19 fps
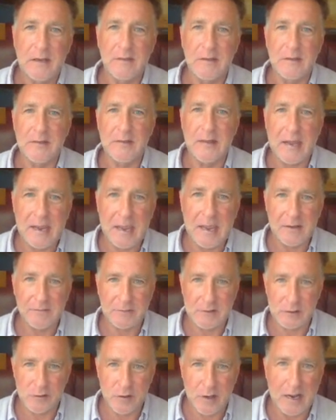Then they have
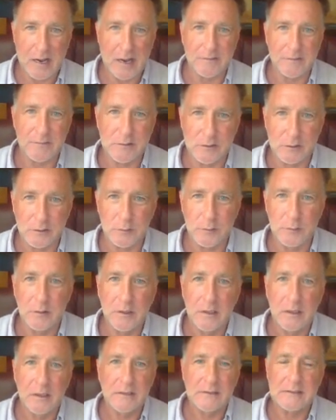to drive to,
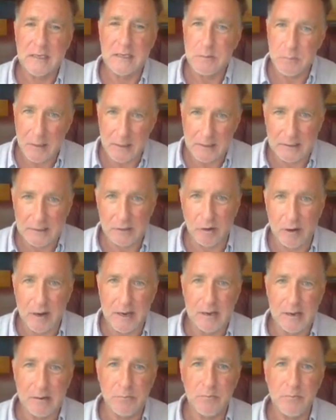say,
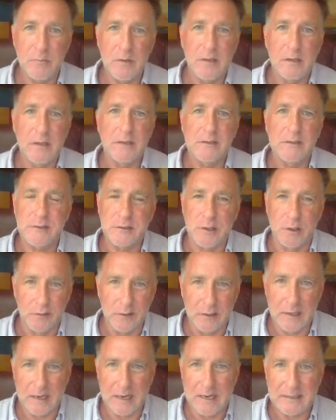MoneyGram, show
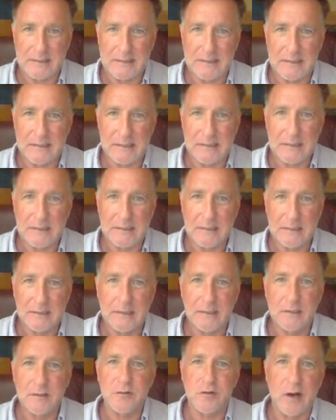their ID,
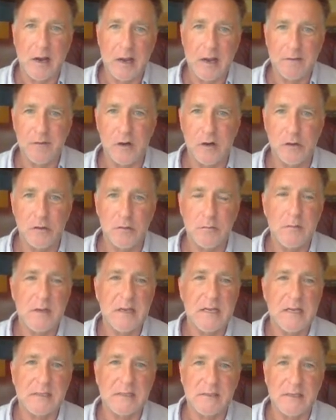drive home,
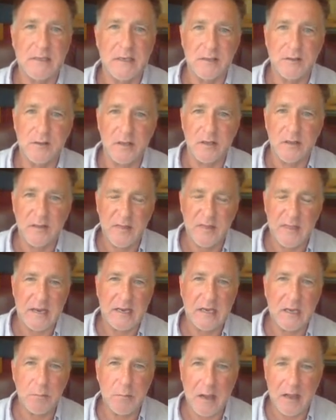etc.
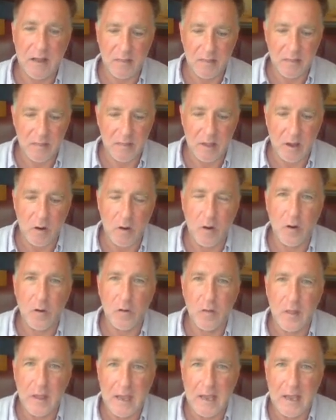Think about
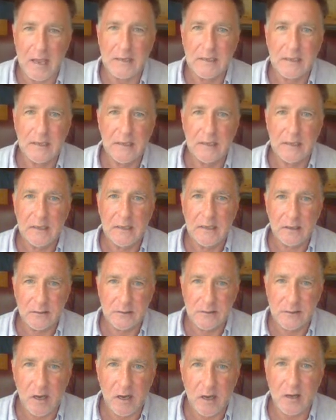all that
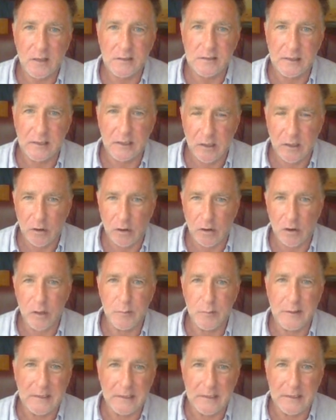toxic
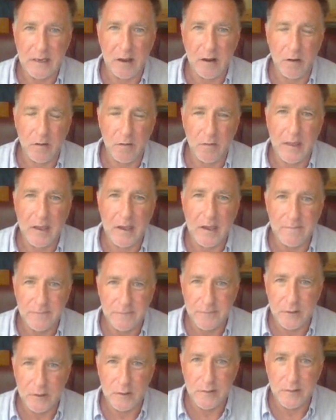carbon and all that
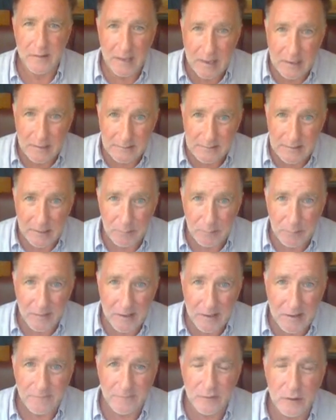think about
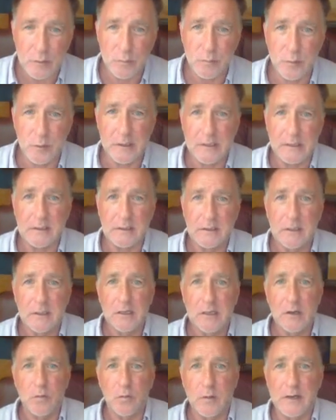that footprint
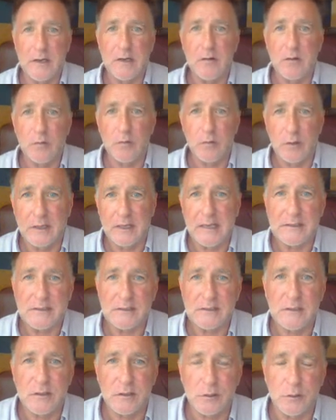when it
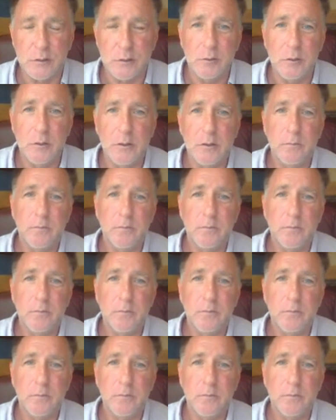relates to